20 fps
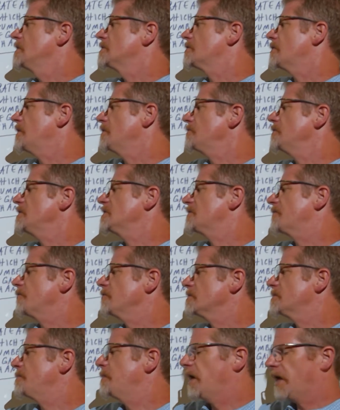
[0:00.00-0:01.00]
So under this
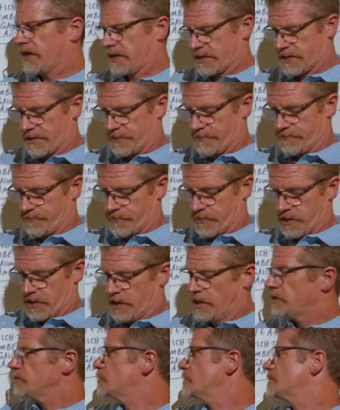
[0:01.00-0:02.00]
first box,
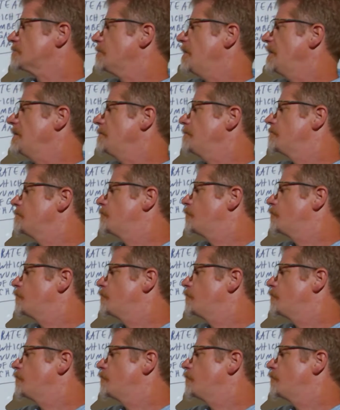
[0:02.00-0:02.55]
just write